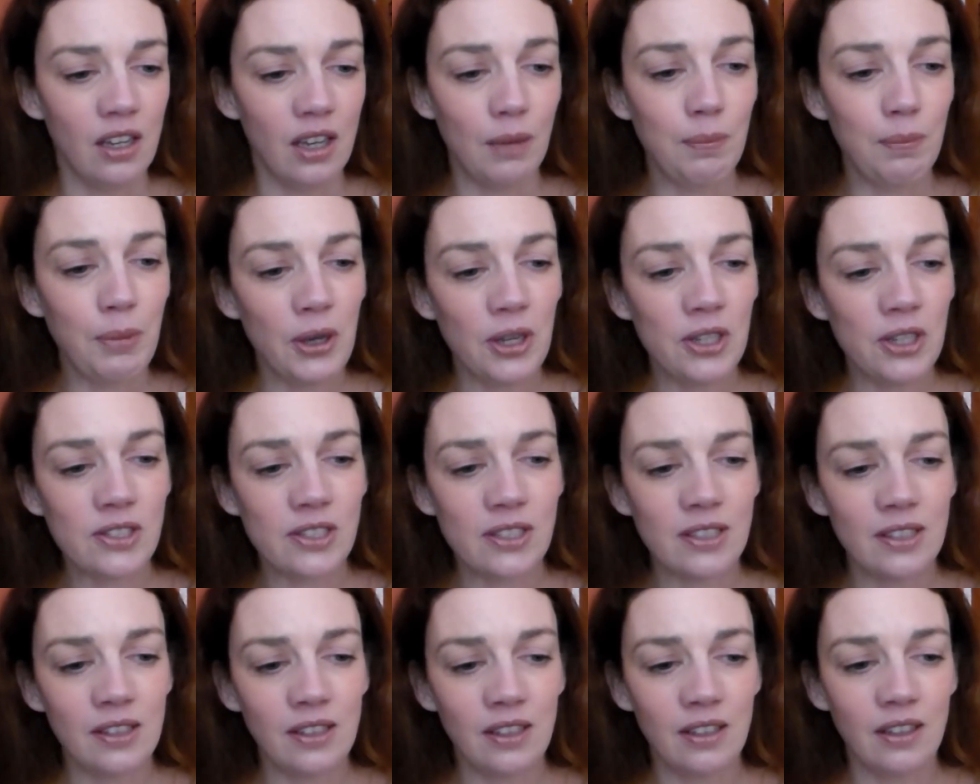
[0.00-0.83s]
a
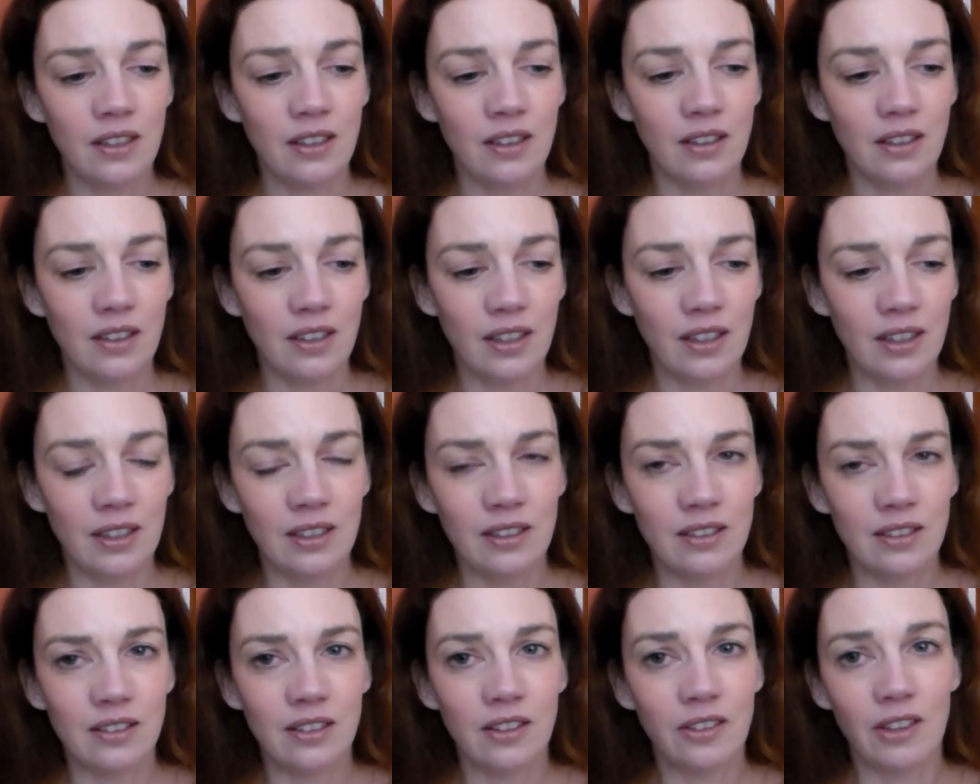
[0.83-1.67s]
person
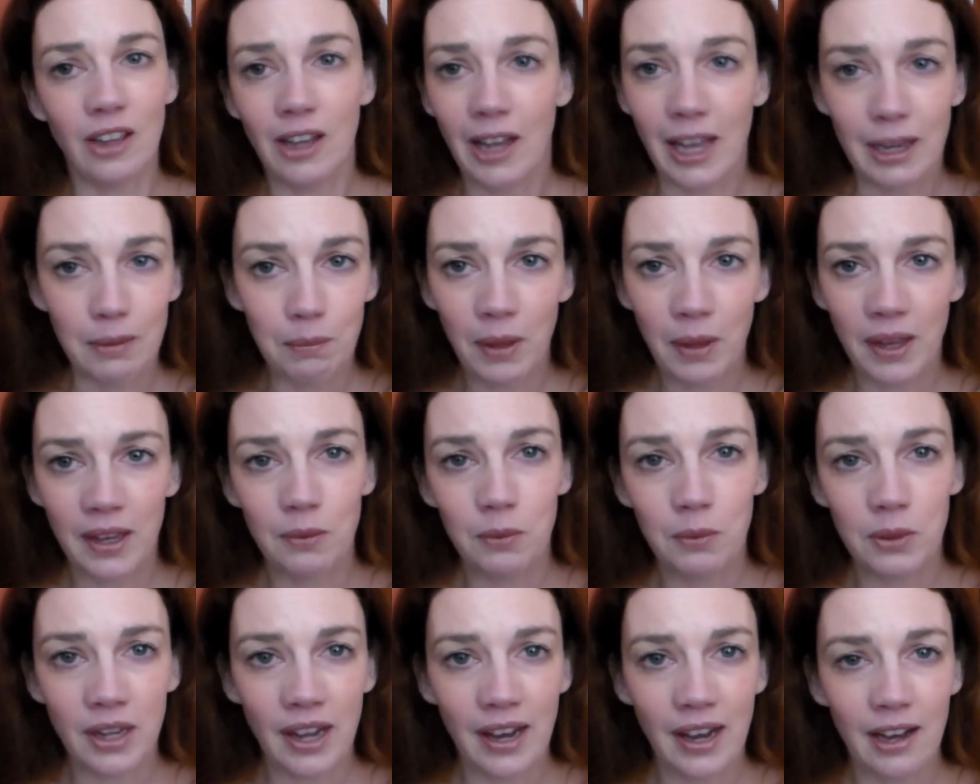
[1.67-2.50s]
in the
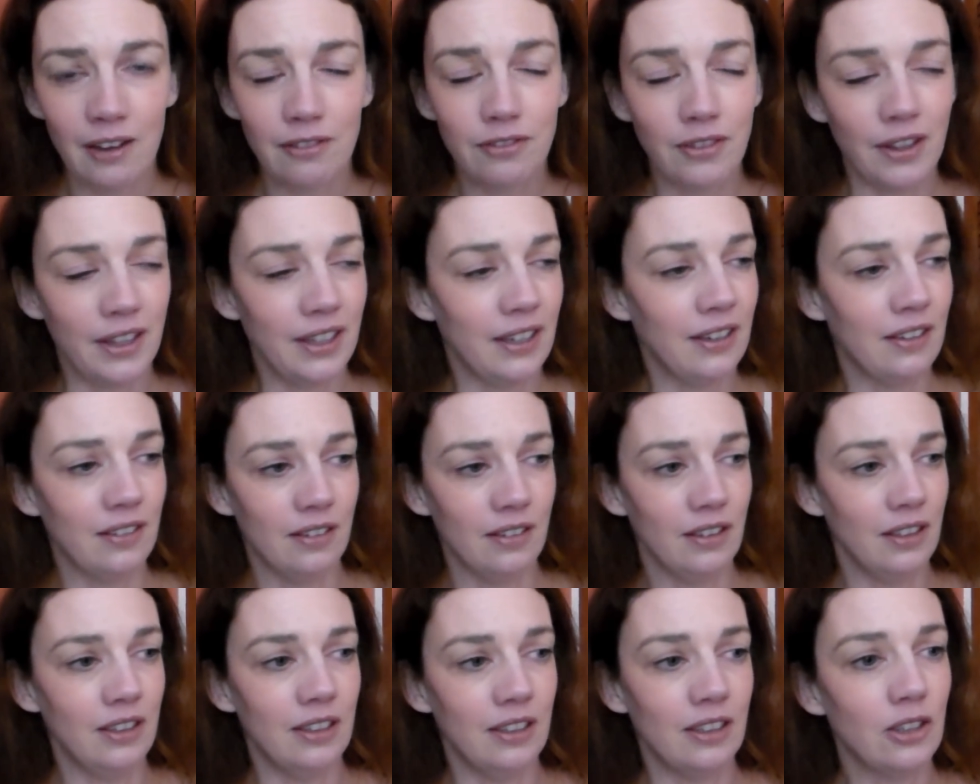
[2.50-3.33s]
limelight would have, like
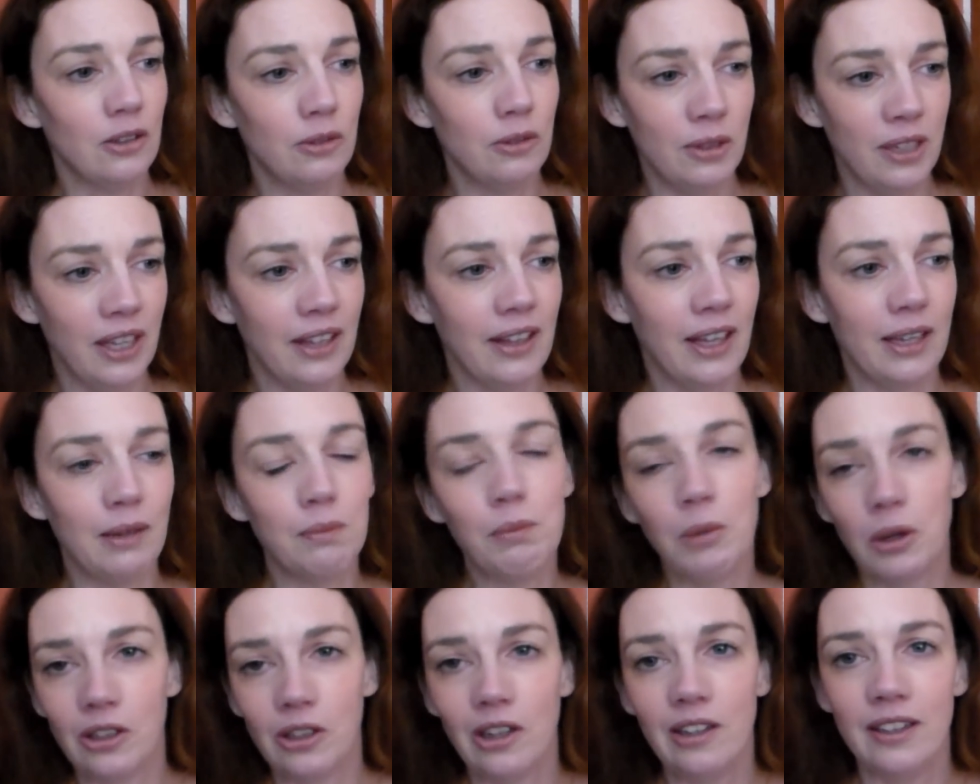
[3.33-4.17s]
in a career like
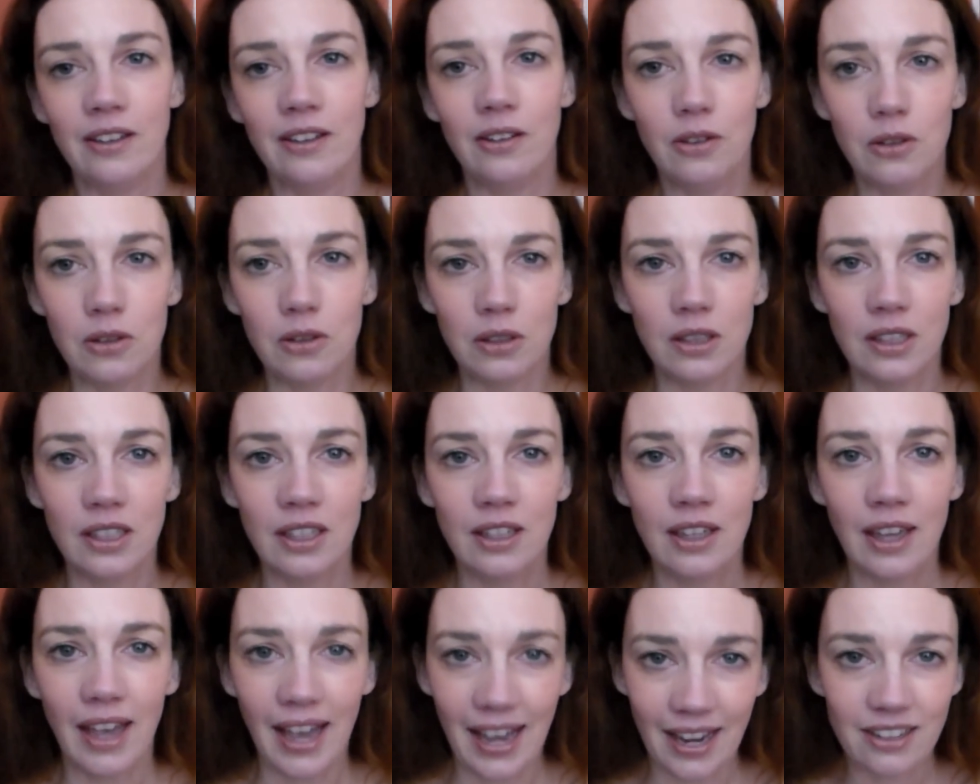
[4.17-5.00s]
modelling or
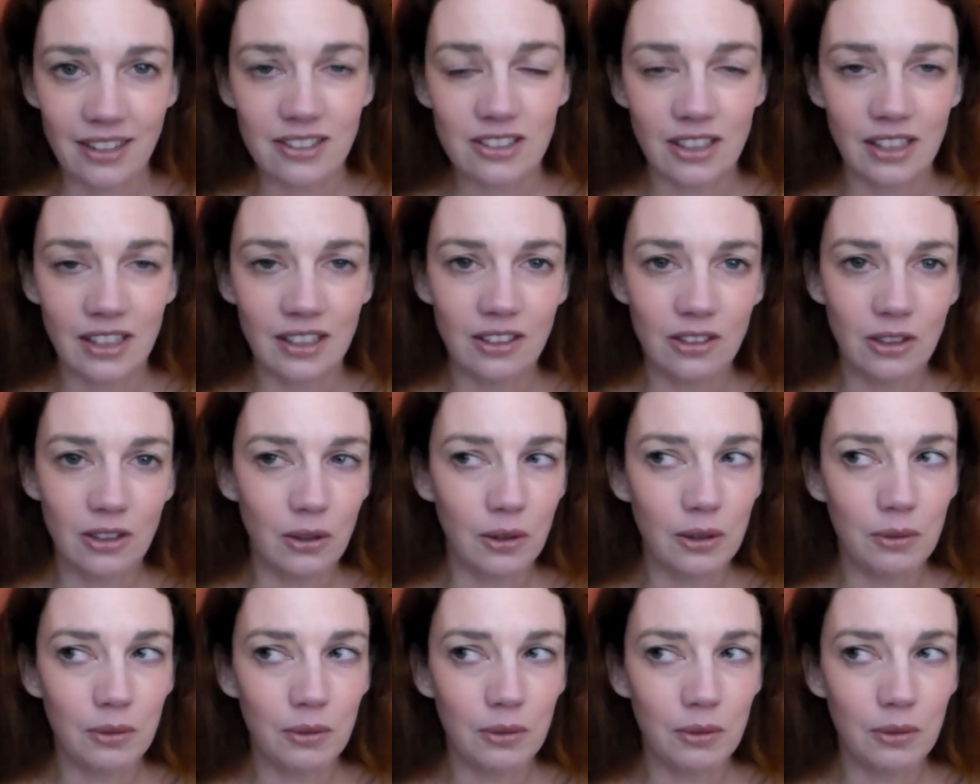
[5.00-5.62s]
acting.